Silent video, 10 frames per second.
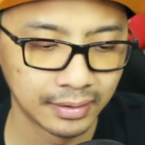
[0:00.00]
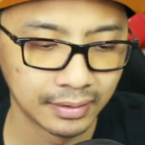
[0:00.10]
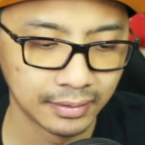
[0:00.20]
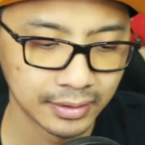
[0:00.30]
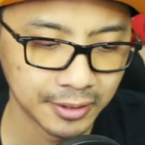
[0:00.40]

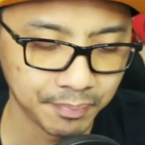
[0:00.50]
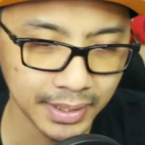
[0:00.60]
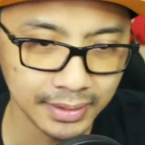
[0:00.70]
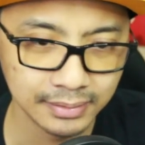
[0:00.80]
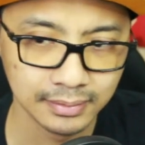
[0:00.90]
spend
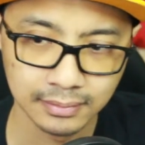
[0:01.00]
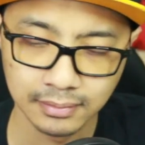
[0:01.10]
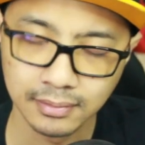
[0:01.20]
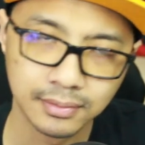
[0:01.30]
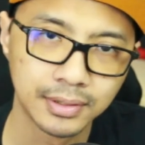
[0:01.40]
spent
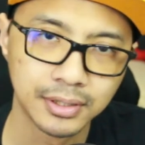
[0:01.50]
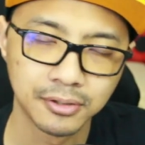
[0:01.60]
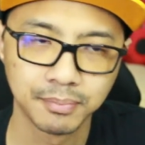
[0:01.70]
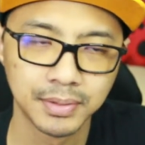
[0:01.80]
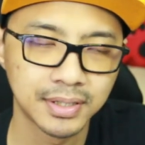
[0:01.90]

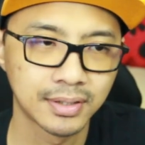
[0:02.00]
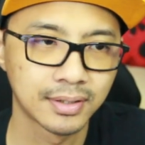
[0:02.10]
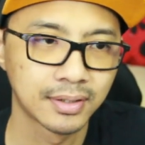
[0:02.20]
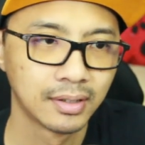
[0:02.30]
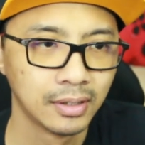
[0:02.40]
Christmas
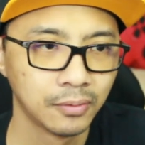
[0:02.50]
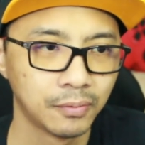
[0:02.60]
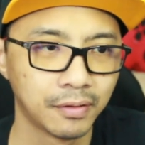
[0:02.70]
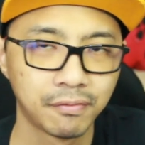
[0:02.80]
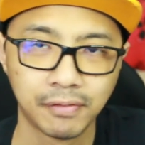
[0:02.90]

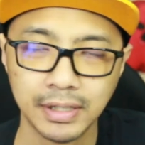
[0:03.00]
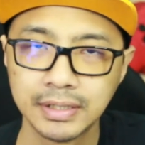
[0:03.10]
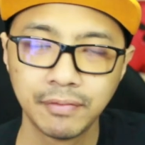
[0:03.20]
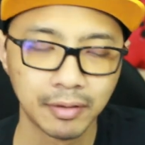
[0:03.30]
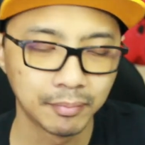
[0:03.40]
with friends and
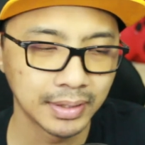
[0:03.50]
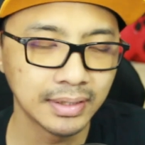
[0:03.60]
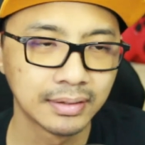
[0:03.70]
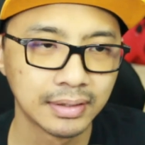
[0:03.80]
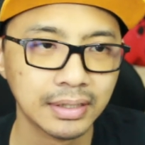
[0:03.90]

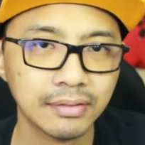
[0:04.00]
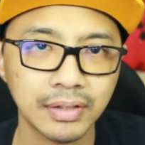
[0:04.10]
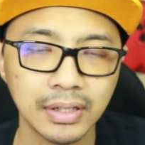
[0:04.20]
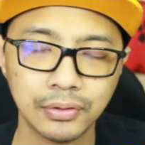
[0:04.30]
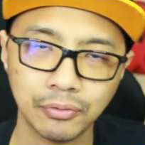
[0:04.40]
family. Didn't
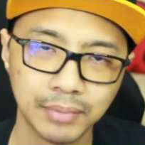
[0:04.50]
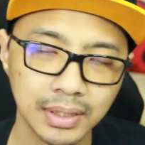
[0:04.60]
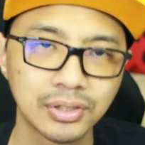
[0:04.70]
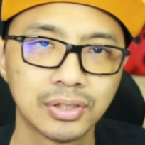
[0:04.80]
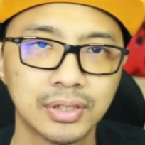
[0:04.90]
really do
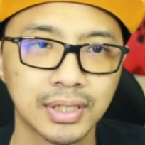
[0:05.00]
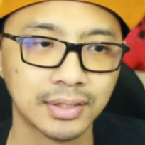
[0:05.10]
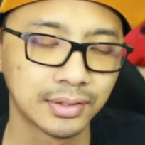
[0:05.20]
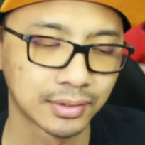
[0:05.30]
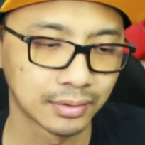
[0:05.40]
much.
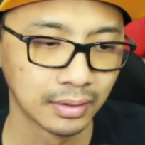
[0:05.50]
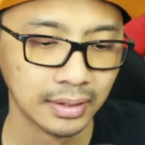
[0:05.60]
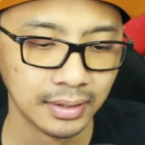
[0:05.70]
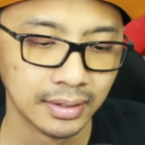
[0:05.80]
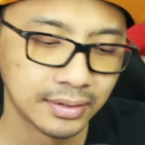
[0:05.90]
Just
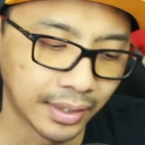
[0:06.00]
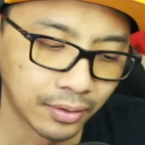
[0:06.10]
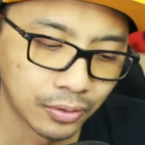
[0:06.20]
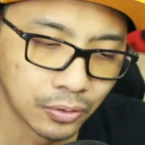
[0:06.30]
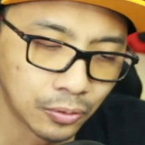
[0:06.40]
stay at
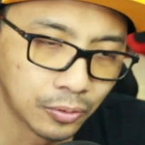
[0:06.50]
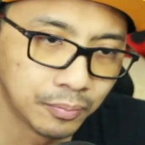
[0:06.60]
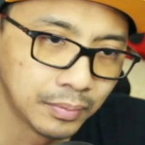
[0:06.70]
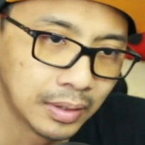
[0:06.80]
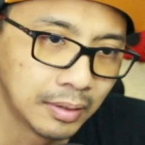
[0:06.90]

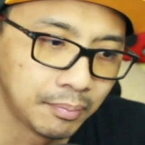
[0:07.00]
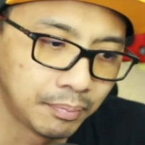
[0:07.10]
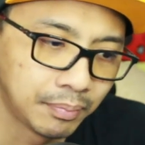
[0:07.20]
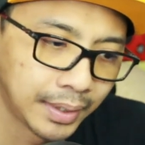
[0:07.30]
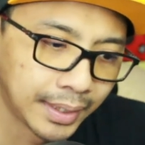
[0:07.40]
home,
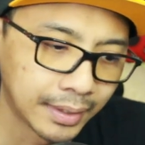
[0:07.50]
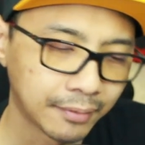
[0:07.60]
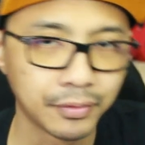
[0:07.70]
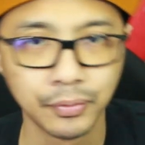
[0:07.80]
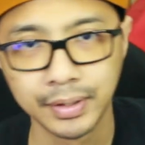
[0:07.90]
played a
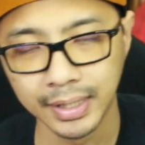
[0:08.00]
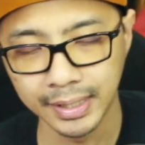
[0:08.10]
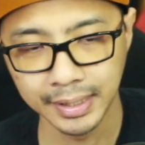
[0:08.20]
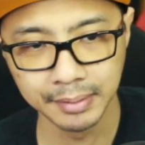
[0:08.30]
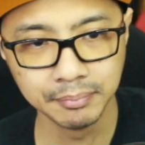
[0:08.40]
few
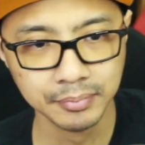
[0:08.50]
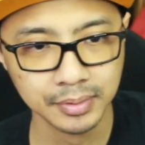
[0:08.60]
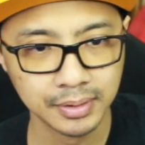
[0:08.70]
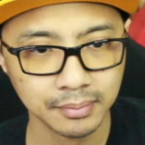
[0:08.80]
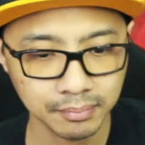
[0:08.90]

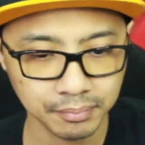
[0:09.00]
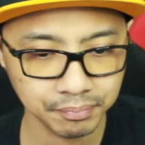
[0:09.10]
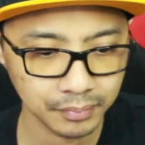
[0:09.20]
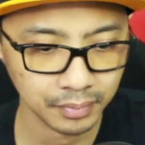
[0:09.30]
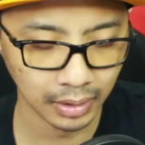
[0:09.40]
games,
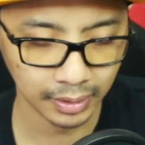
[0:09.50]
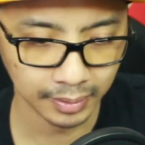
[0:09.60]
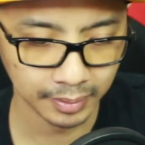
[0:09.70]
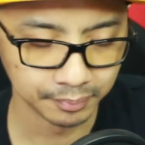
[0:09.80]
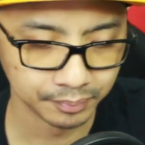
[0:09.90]

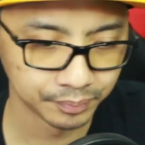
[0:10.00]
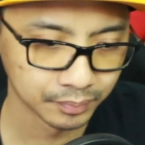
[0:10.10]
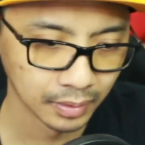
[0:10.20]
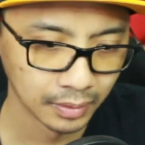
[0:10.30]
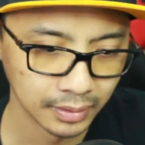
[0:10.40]
um,
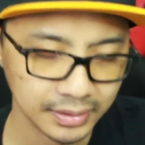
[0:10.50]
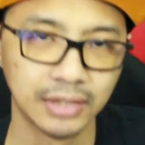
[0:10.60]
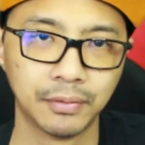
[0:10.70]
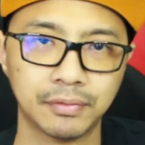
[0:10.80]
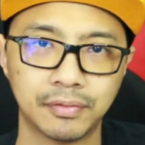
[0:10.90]
chat
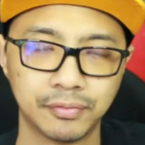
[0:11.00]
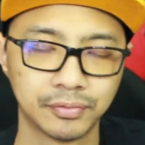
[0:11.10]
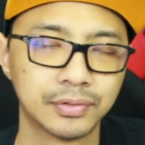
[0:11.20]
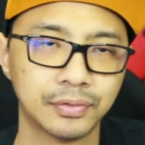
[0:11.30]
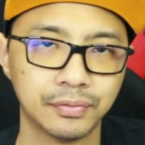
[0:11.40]
with
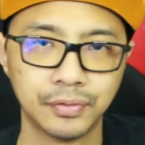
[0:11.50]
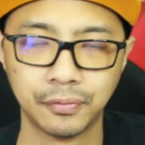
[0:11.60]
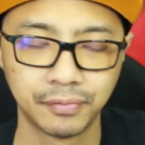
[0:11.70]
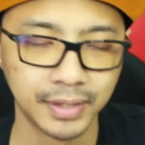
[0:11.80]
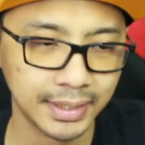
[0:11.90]
a few
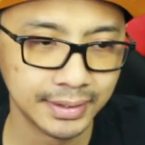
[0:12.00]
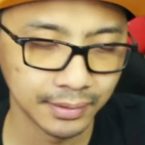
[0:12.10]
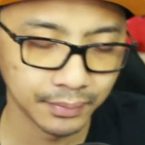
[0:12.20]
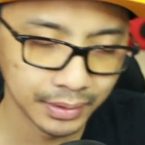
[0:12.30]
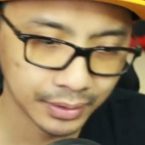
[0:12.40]
friends and
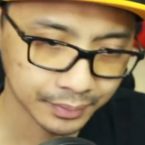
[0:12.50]
whatnot.